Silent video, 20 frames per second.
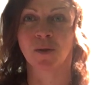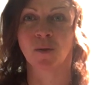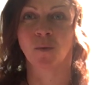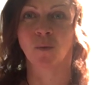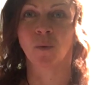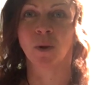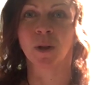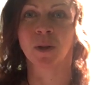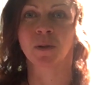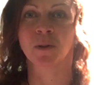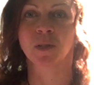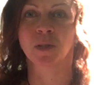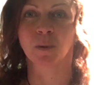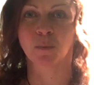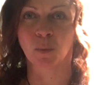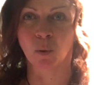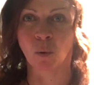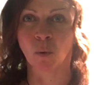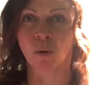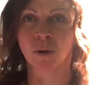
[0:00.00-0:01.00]
will
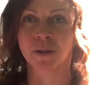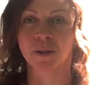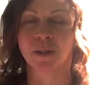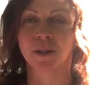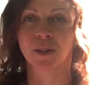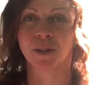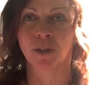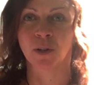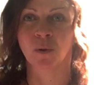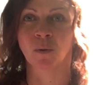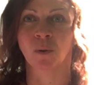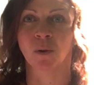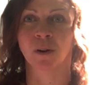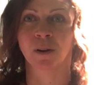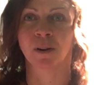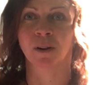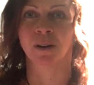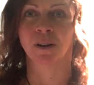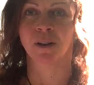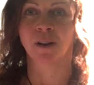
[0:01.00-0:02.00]
support
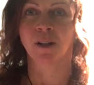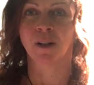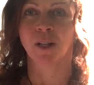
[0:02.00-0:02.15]
your